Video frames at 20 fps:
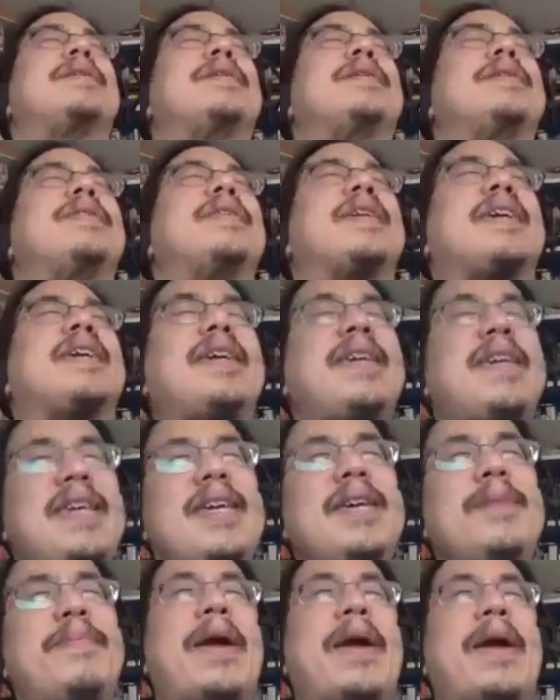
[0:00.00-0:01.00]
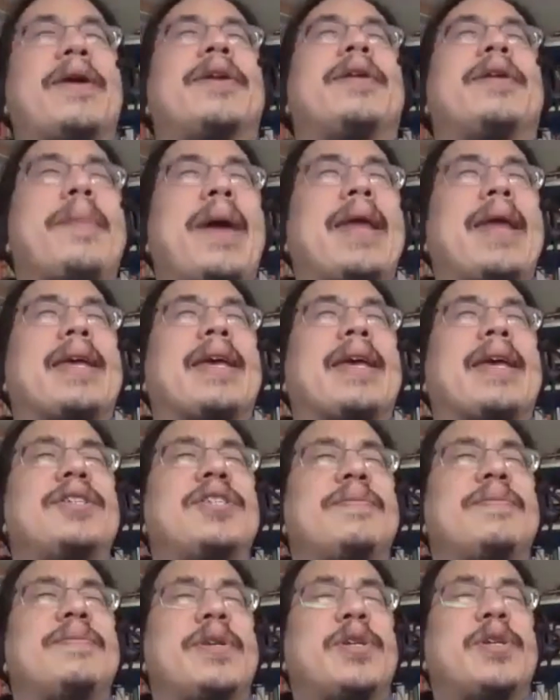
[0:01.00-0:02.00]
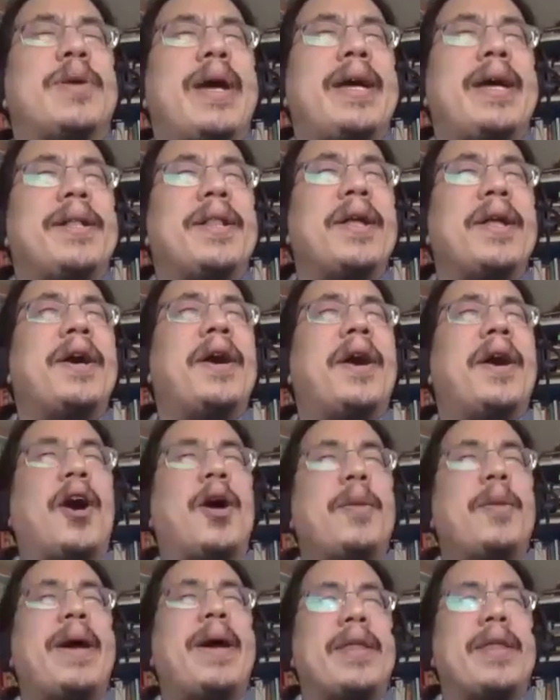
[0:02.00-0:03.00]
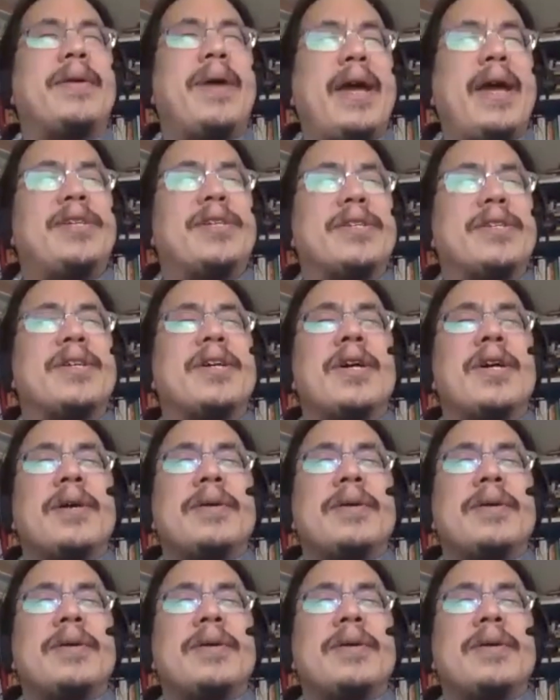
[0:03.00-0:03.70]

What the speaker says: the key paradigmatic cases of betrayal aren't by other agents.